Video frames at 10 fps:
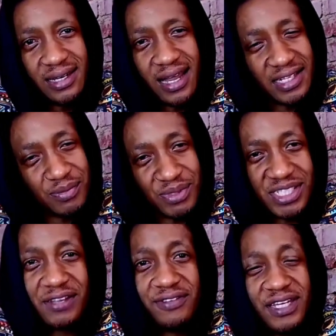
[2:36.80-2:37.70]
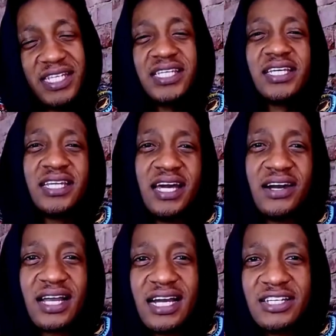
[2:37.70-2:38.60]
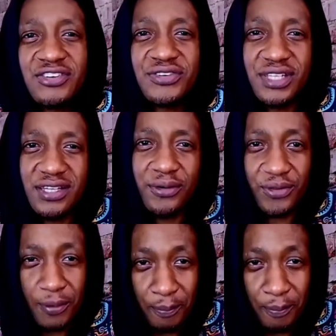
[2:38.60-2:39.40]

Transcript: Has Museveni taken our country or the